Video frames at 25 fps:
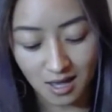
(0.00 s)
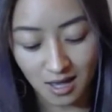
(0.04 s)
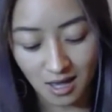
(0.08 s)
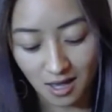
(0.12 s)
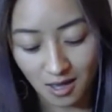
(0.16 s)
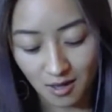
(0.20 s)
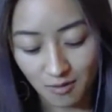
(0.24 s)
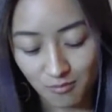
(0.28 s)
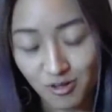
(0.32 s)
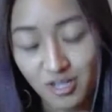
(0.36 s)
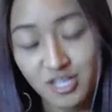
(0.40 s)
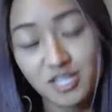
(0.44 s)

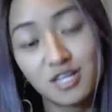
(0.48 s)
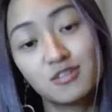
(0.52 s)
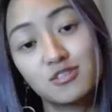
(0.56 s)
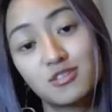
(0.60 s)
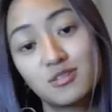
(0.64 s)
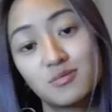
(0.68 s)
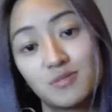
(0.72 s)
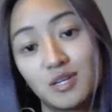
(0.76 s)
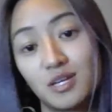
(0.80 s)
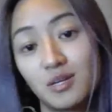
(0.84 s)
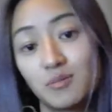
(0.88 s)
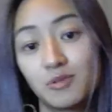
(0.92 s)
uh, reach out
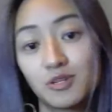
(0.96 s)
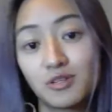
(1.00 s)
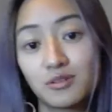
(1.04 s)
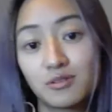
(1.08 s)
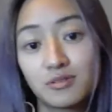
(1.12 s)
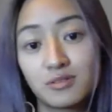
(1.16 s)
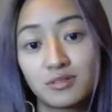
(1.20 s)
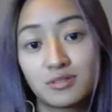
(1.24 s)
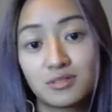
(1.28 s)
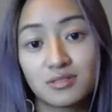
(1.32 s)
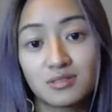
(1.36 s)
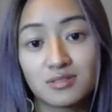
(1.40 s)
to me
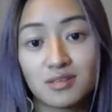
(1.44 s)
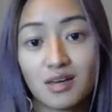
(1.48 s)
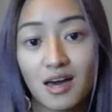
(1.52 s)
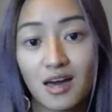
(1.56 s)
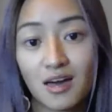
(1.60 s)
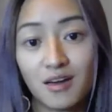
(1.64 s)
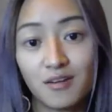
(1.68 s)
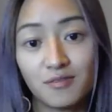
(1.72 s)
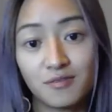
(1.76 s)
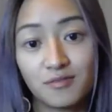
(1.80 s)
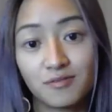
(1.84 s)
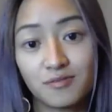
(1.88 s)
because
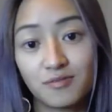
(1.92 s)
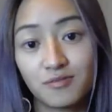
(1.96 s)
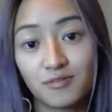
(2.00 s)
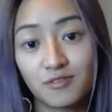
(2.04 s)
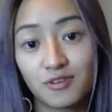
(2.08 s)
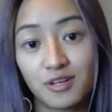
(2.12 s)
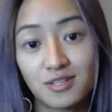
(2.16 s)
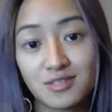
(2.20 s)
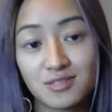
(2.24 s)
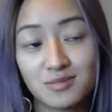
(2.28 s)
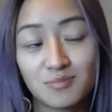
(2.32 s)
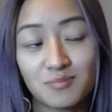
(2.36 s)
I've
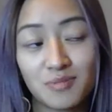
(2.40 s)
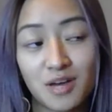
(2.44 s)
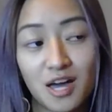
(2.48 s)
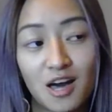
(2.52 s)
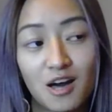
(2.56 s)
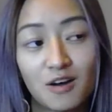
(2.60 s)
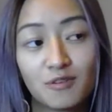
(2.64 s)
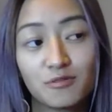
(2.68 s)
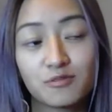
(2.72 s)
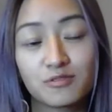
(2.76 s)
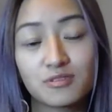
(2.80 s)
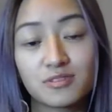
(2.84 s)
got some
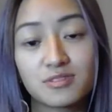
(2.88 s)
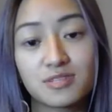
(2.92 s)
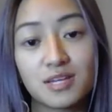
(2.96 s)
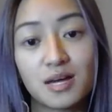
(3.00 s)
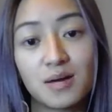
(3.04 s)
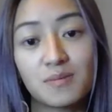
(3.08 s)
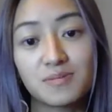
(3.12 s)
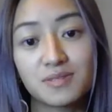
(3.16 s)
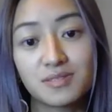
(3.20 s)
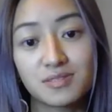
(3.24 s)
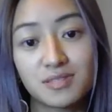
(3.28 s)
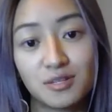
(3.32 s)
powerful
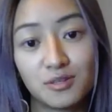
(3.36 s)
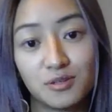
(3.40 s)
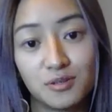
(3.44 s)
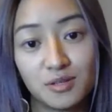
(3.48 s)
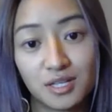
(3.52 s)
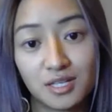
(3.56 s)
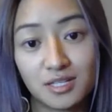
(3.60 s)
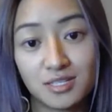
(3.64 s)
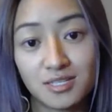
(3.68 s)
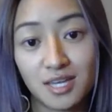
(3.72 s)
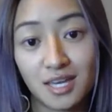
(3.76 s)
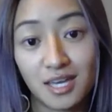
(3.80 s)
steps that you
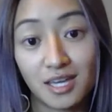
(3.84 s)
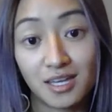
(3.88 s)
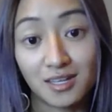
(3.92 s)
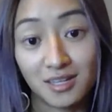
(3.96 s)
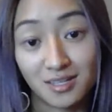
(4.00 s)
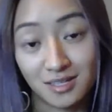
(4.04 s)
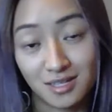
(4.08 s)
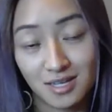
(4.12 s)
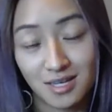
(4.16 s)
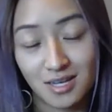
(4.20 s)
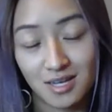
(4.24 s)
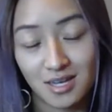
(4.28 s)
can
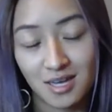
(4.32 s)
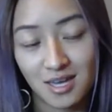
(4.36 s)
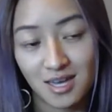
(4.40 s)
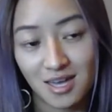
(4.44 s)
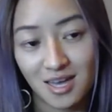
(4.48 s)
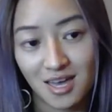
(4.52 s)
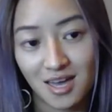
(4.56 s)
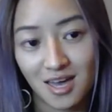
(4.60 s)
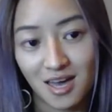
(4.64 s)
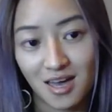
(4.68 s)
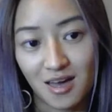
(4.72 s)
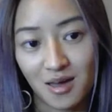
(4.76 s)
take.
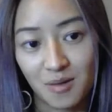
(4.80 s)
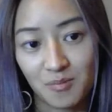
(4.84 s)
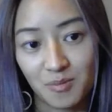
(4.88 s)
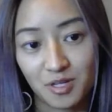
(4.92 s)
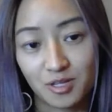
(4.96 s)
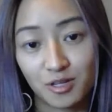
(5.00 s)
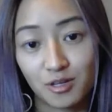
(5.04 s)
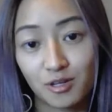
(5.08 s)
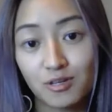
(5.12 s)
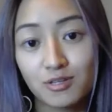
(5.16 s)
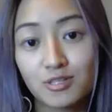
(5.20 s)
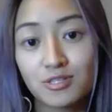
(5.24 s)
Um,
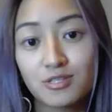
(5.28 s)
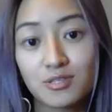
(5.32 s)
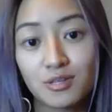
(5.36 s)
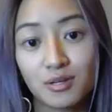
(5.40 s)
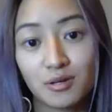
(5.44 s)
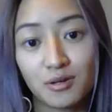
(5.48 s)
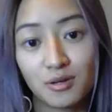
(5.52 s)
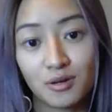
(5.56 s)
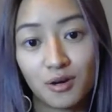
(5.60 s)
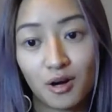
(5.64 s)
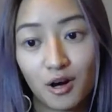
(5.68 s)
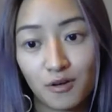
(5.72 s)
and I
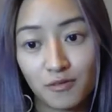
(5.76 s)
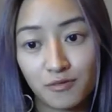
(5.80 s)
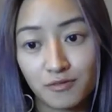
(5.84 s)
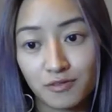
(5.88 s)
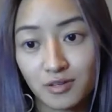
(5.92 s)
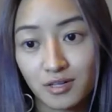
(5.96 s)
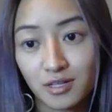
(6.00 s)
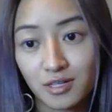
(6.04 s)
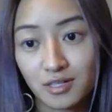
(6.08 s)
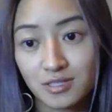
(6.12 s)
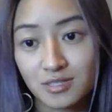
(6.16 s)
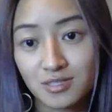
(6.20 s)
also
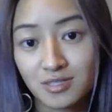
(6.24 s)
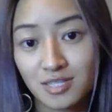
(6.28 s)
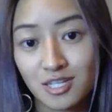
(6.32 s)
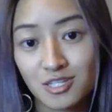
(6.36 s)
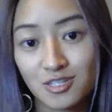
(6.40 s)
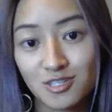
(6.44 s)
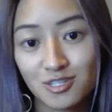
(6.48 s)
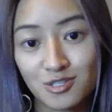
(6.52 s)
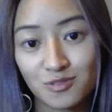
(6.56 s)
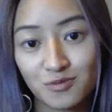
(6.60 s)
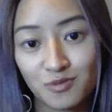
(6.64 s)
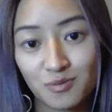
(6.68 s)
offer
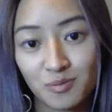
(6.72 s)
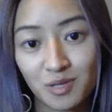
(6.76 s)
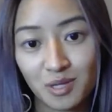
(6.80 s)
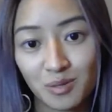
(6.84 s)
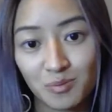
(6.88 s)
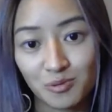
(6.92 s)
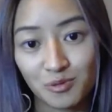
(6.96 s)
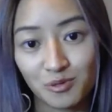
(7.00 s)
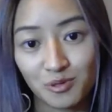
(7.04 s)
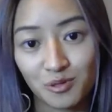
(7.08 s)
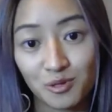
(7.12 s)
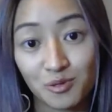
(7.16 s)
sessions for
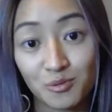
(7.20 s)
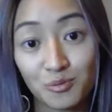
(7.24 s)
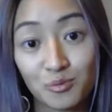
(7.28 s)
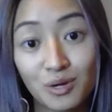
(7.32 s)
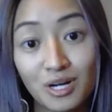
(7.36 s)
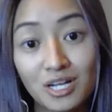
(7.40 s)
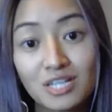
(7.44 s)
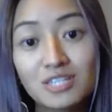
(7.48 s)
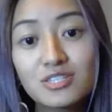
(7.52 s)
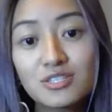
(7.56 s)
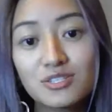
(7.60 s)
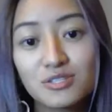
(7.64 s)
people who
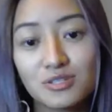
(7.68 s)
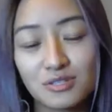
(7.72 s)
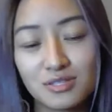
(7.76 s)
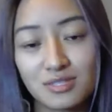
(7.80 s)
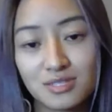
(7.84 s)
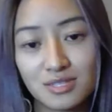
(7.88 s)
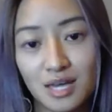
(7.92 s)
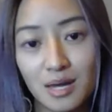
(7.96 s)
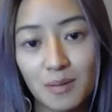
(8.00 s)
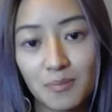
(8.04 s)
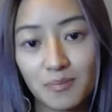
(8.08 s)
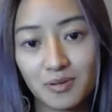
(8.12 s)
want to
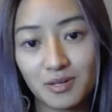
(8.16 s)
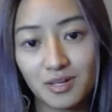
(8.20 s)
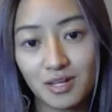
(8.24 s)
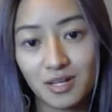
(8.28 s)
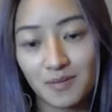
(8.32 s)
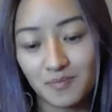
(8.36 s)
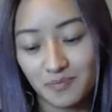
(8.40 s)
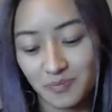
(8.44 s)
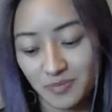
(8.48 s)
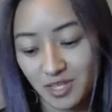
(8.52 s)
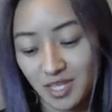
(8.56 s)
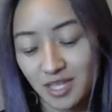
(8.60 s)
step
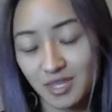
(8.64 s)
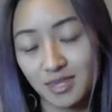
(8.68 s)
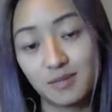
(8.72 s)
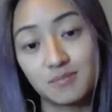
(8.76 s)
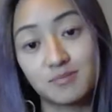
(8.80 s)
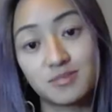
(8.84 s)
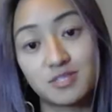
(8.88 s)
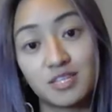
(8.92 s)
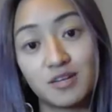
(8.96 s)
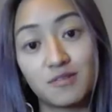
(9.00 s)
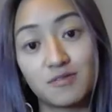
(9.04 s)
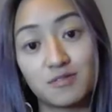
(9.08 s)
get
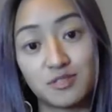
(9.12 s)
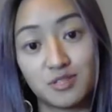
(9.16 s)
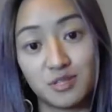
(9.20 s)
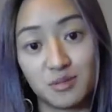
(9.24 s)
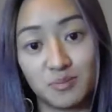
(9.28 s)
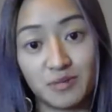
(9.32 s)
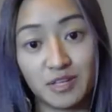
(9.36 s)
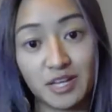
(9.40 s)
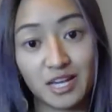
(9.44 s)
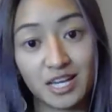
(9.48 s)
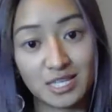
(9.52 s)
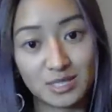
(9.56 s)
themselves to a
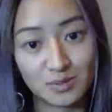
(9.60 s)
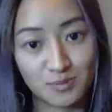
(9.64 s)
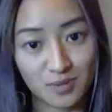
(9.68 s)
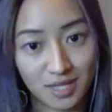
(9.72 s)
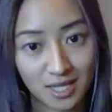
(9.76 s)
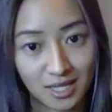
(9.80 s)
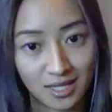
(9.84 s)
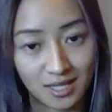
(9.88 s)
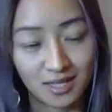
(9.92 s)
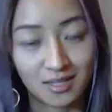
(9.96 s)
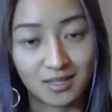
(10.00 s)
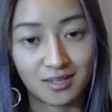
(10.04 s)
place where
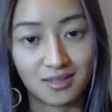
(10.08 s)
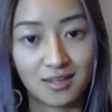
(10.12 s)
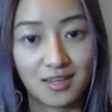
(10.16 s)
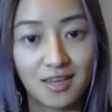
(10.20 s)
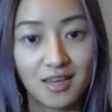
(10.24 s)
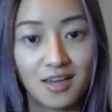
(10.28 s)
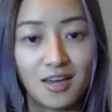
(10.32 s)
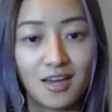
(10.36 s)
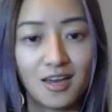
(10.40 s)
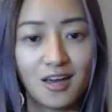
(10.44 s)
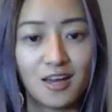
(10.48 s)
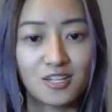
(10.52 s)
they can
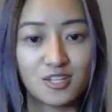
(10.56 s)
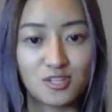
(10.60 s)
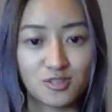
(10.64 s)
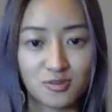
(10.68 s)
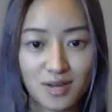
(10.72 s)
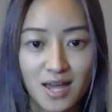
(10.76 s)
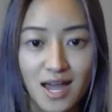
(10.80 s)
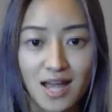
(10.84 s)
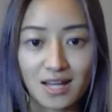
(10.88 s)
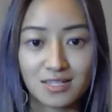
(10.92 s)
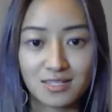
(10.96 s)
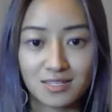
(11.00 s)

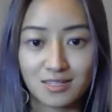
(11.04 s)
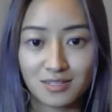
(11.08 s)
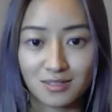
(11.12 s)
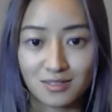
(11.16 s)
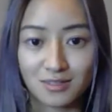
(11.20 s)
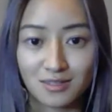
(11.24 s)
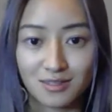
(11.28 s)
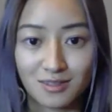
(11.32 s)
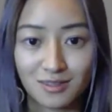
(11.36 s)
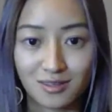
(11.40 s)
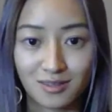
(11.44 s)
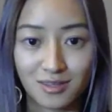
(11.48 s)
attract
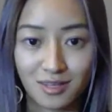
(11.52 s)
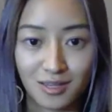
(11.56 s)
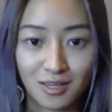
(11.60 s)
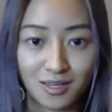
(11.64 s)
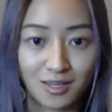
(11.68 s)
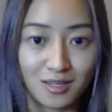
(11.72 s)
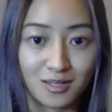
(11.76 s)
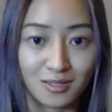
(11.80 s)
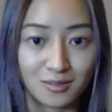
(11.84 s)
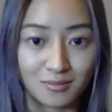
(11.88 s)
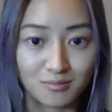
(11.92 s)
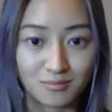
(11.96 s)

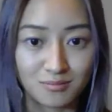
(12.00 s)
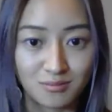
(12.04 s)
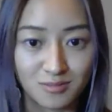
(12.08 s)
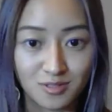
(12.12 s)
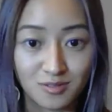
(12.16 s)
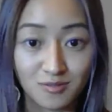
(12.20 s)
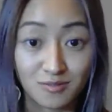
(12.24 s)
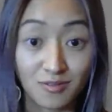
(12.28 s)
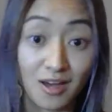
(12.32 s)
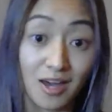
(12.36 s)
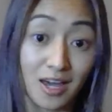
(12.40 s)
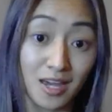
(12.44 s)
the
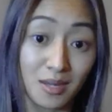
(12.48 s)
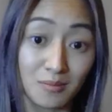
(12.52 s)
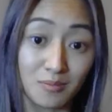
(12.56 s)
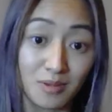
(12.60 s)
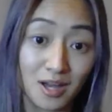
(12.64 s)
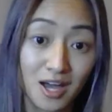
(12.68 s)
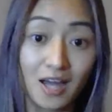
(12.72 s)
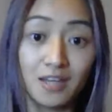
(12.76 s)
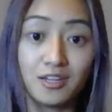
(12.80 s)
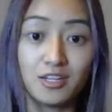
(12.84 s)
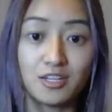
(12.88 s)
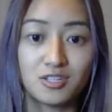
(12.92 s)
divine
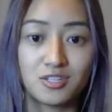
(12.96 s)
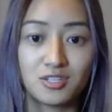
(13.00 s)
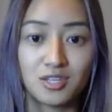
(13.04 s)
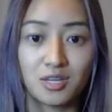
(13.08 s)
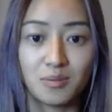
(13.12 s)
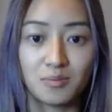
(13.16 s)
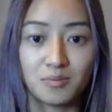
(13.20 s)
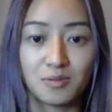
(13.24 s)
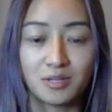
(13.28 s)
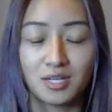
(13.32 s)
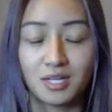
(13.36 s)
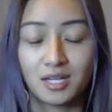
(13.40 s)

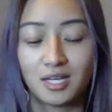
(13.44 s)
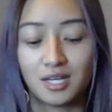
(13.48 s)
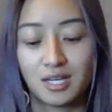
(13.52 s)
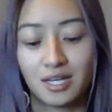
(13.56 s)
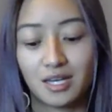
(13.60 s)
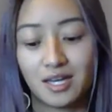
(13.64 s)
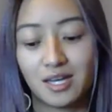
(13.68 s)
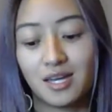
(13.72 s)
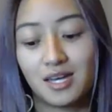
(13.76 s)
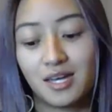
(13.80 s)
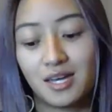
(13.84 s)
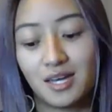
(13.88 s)
partnership.
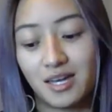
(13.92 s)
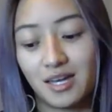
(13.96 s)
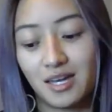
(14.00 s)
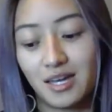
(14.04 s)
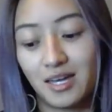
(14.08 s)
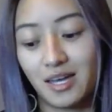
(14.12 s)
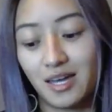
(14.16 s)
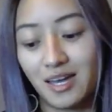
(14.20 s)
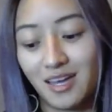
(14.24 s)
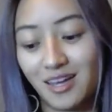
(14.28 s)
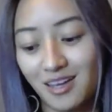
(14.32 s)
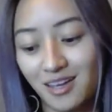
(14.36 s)

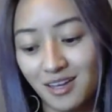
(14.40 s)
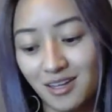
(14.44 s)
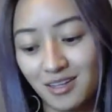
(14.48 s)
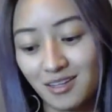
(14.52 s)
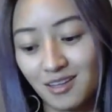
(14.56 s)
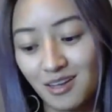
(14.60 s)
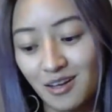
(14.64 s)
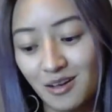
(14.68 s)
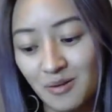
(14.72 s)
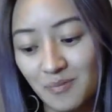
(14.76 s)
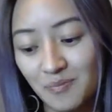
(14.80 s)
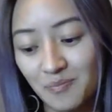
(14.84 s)
And
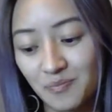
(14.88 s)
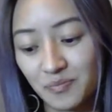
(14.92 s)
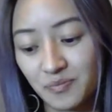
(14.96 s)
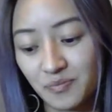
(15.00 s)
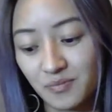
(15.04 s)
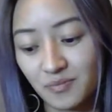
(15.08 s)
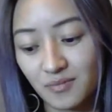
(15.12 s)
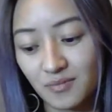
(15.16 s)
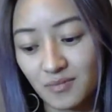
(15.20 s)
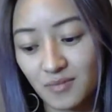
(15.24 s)
um,